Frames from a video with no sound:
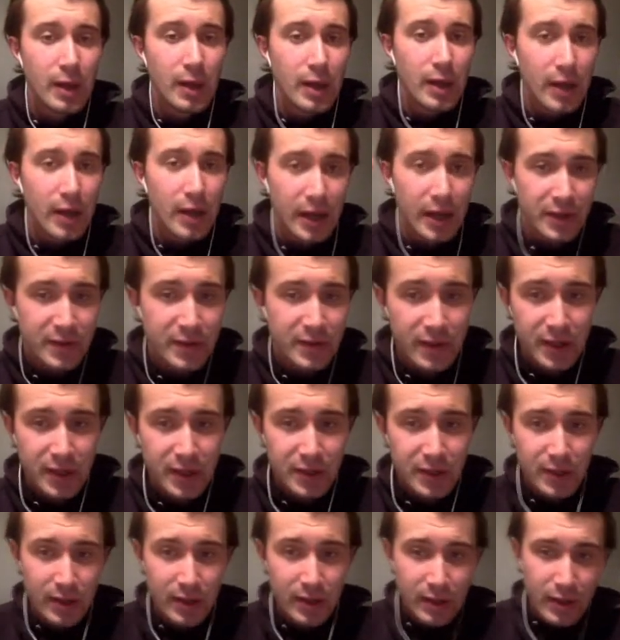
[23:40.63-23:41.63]
It's they're
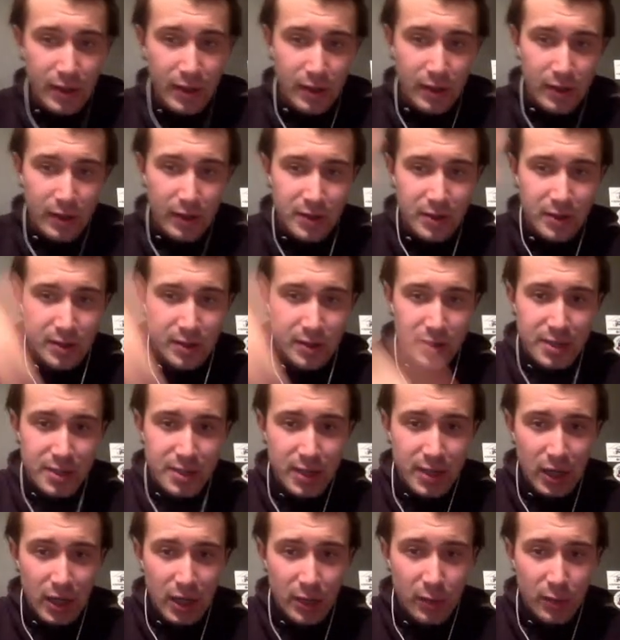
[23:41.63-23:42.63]
the
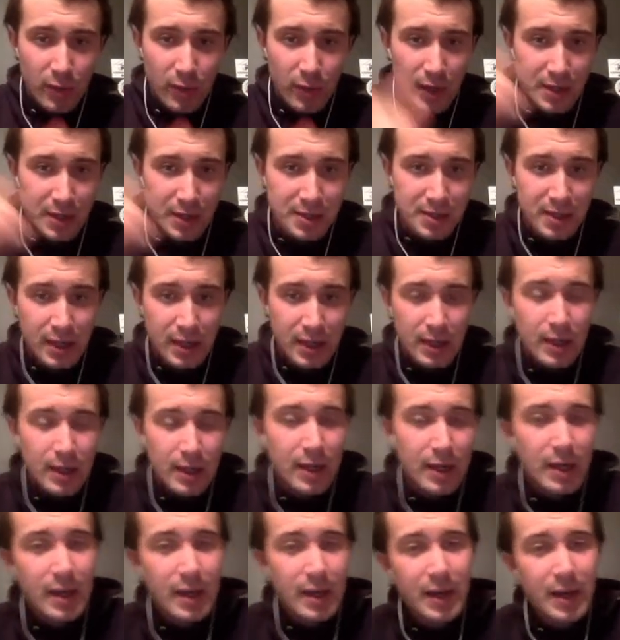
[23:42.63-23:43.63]
slope ones.
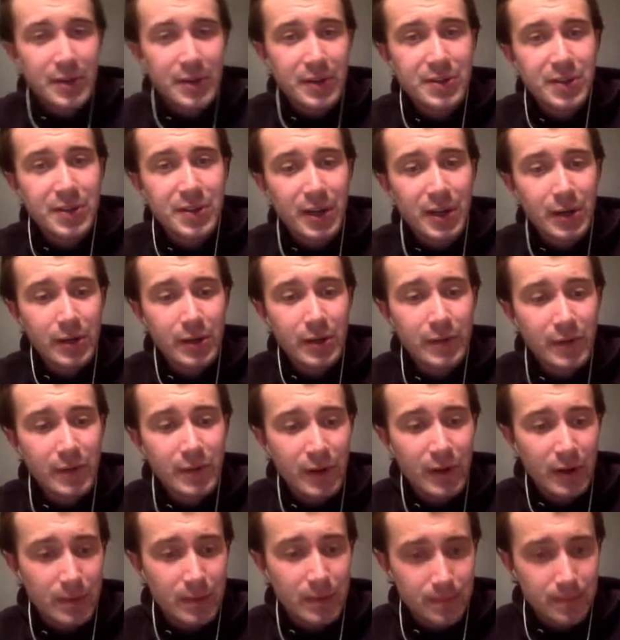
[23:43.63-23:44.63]
And so you've
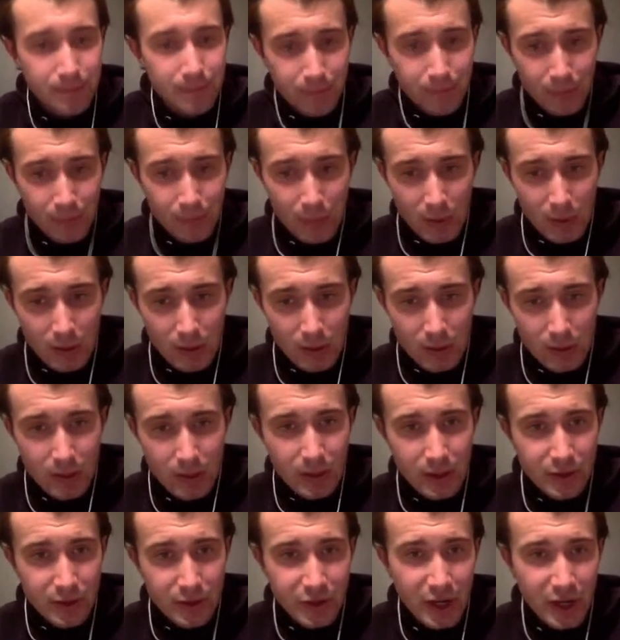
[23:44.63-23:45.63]
got
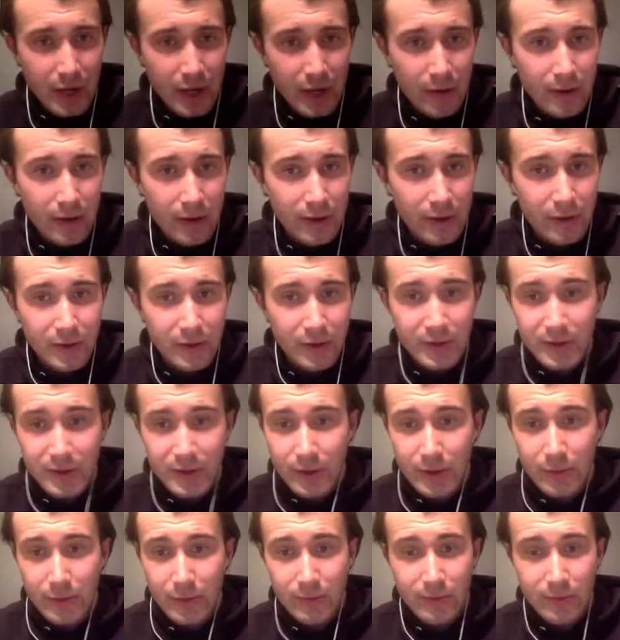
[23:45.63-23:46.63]
Jared who's
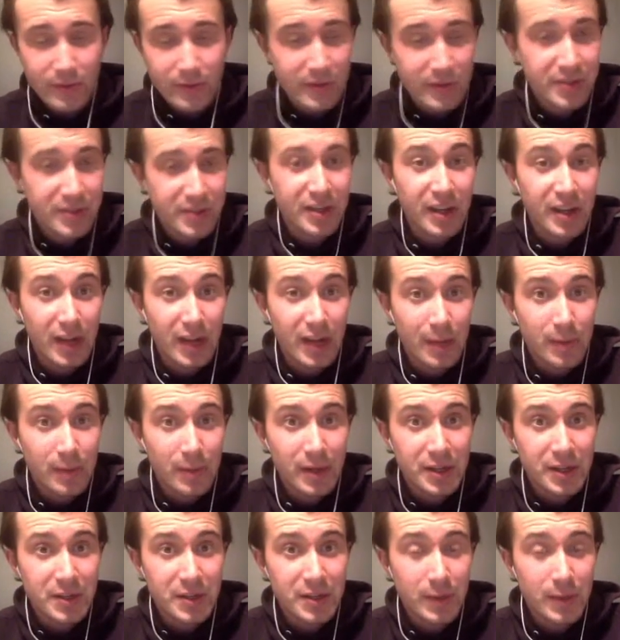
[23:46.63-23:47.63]
sitting up in
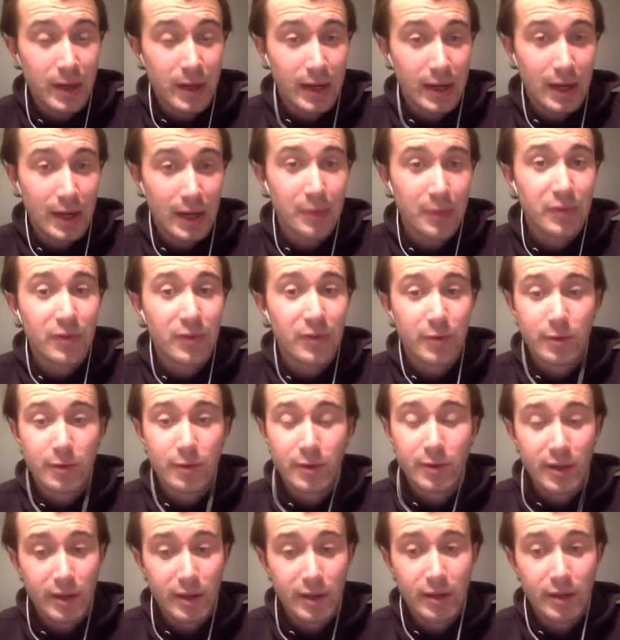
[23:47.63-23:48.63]
his swag
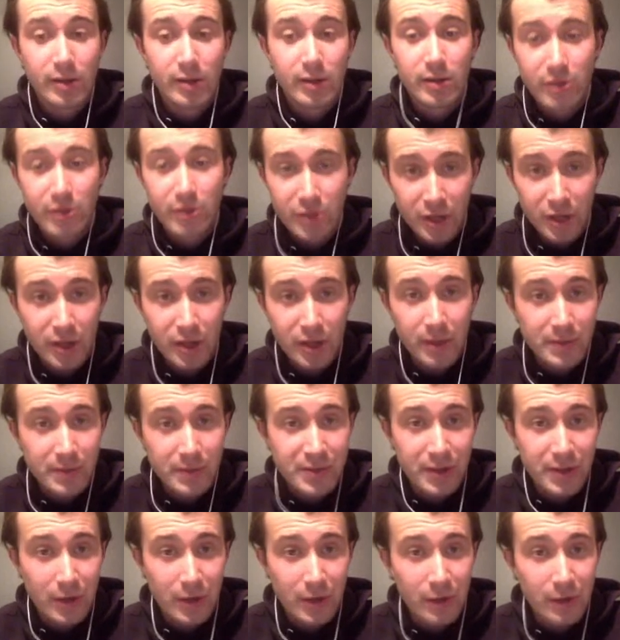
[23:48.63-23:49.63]
absolutely shitting
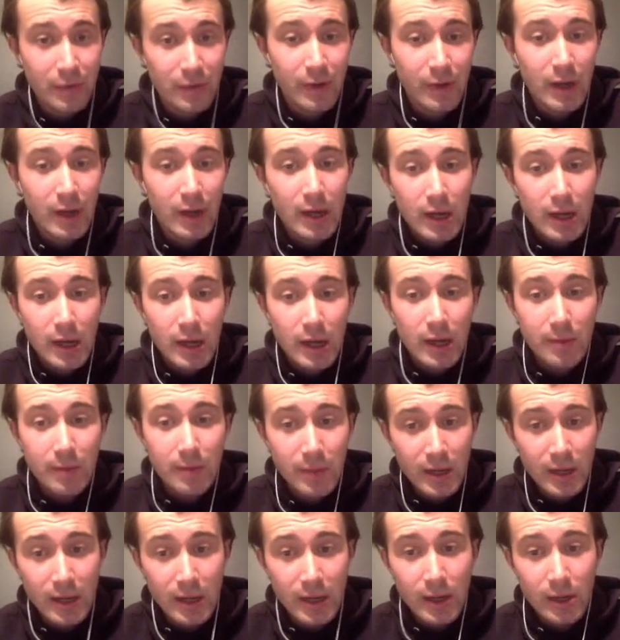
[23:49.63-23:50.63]
himself, and
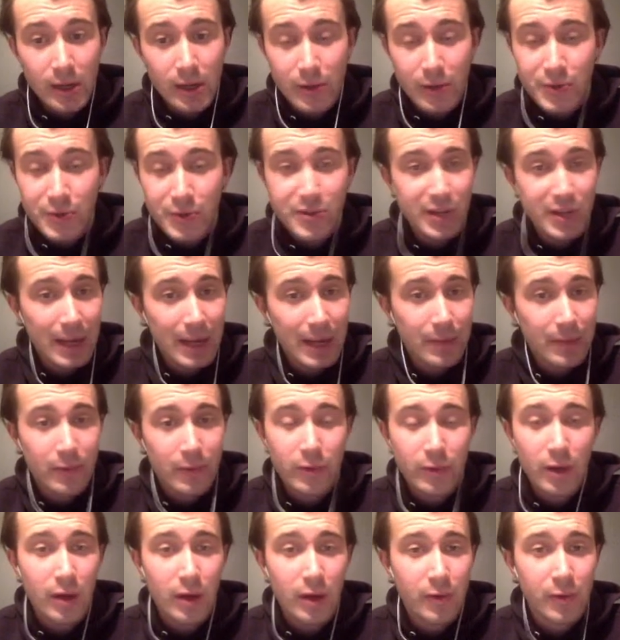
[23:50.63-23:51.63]
me who slept through
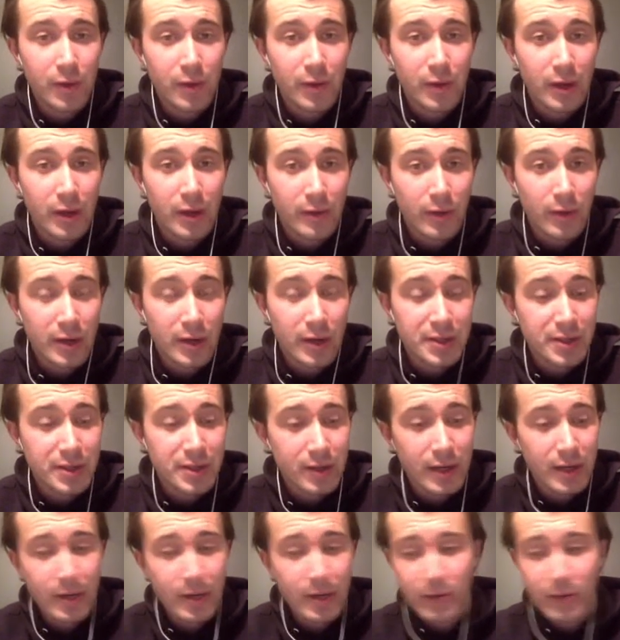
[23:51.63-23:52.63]
the whole thing, right?
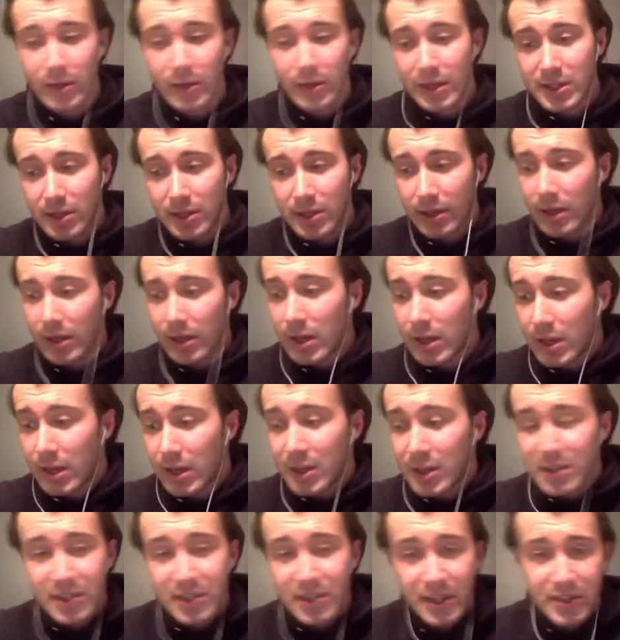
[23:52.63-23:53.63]
So here are these like
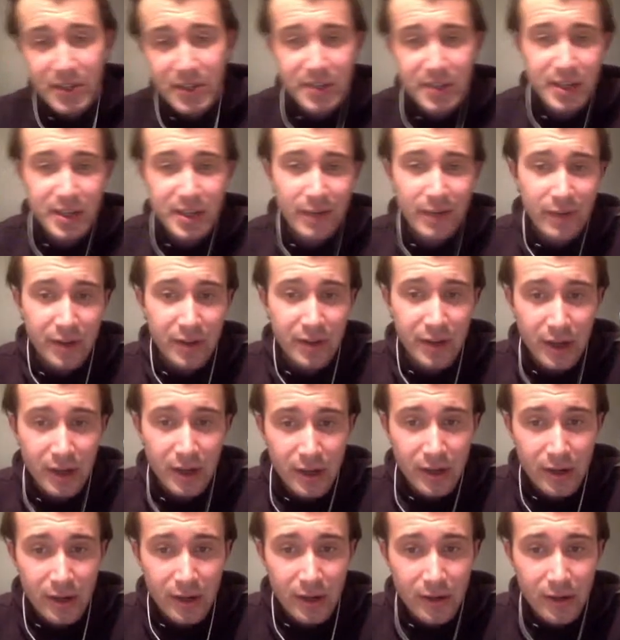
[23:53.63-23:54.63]
6 or 7
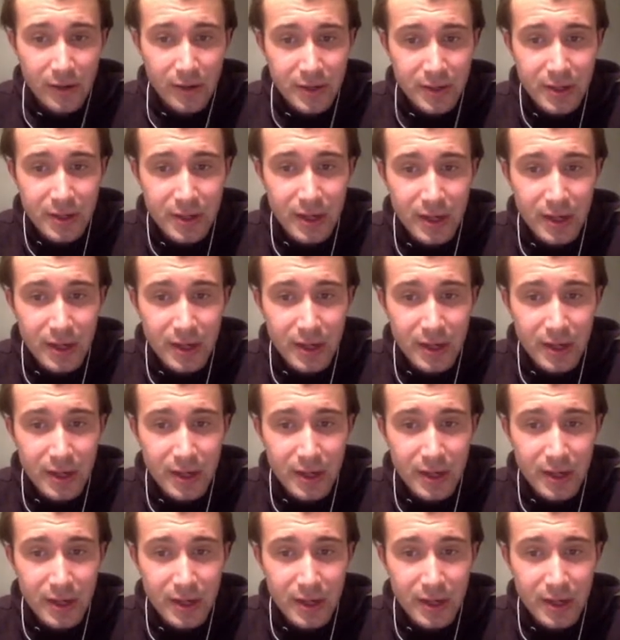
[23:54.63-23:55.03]
dingoes